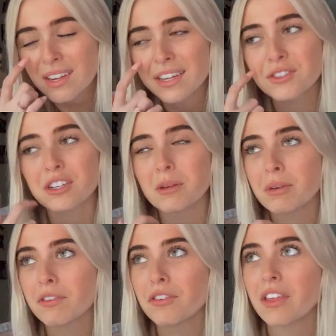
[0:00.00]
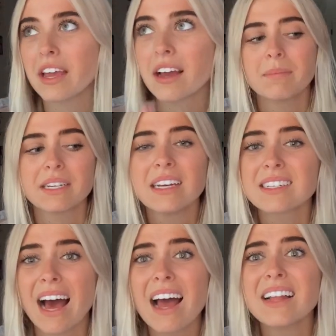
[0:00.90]
it's really a beautiful thing.
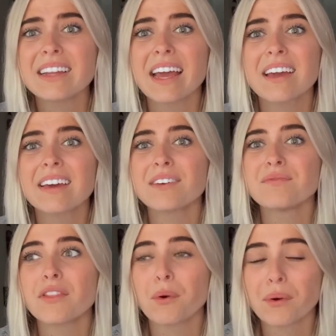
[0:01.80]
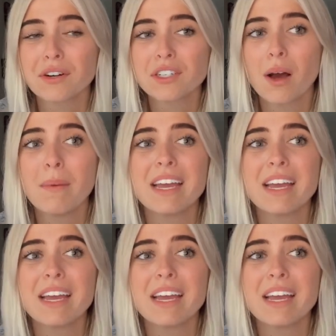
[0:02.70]
Besides that, like the orders come